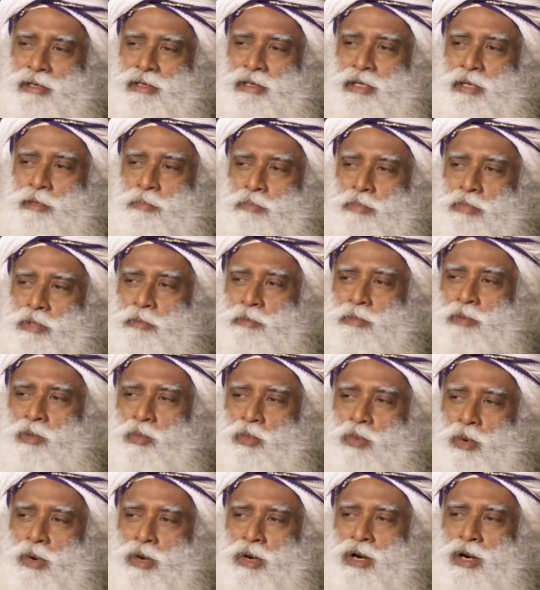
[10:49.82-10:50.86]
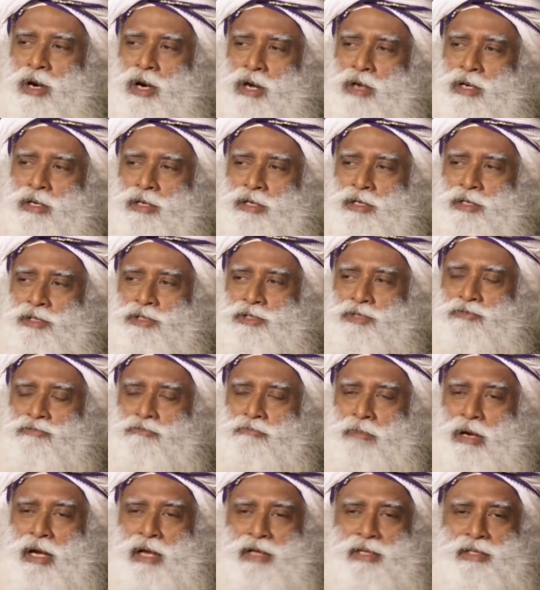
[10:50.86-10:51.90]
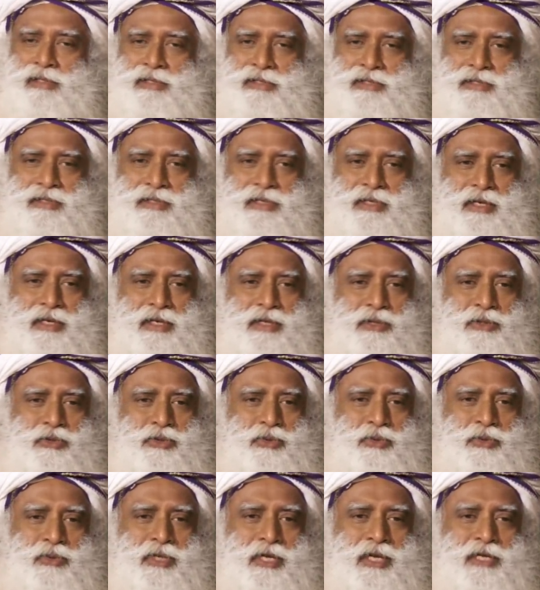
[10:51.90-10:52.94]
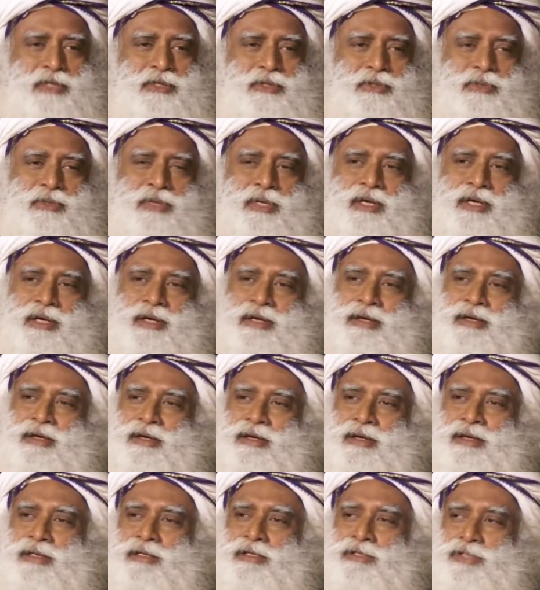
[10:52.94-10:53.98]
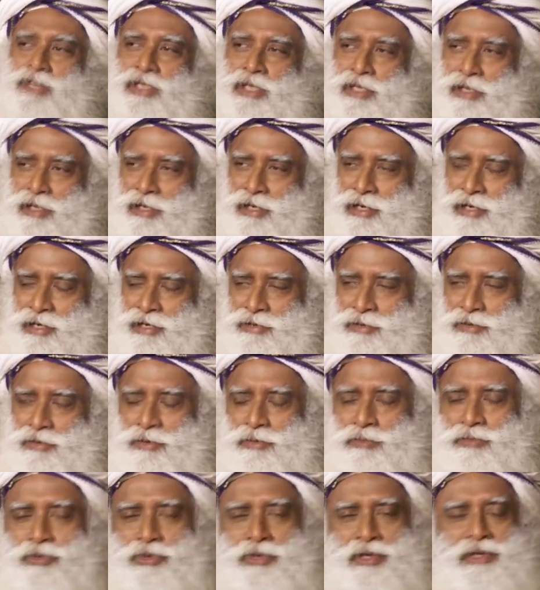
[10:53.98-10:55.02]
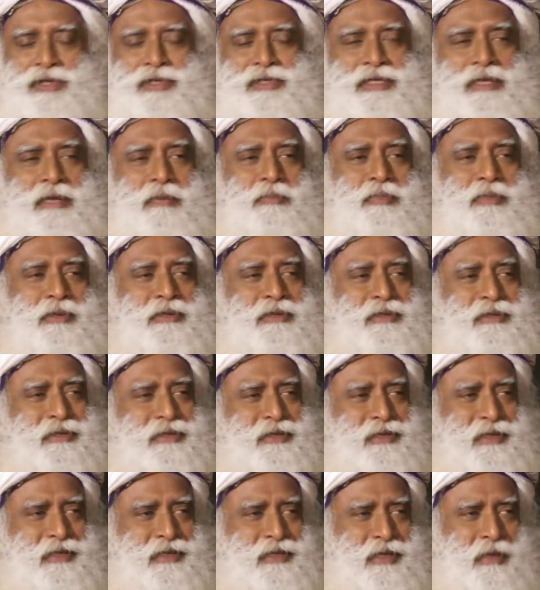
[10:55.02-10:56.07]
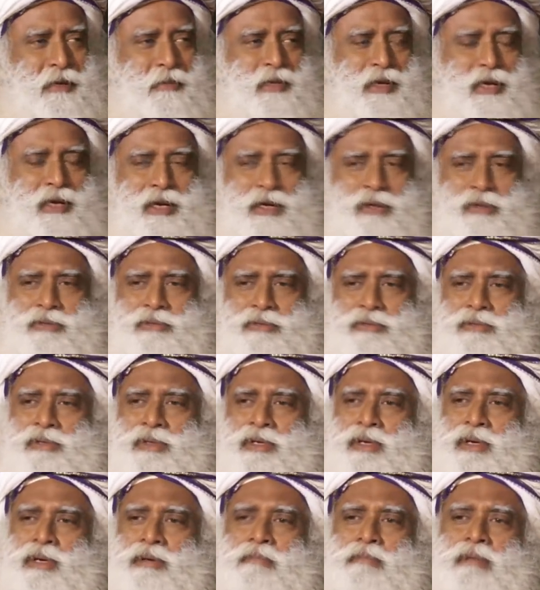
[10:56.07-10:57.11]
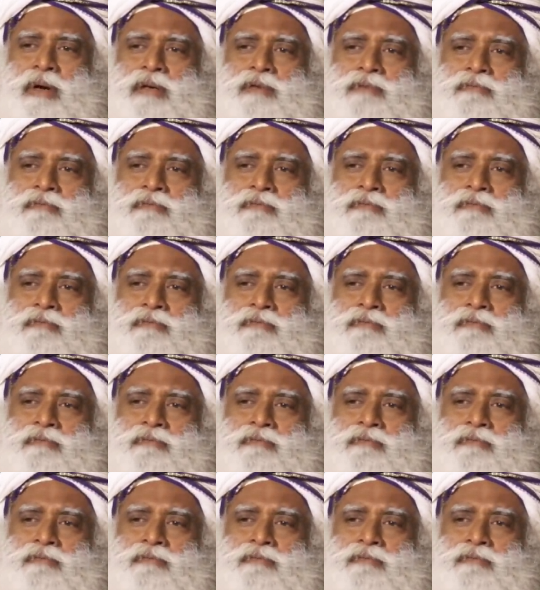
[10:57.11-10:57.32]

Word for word: that people walk hundreds of miles to get to the… generally to the Murugan temple in Tamil Nadu, but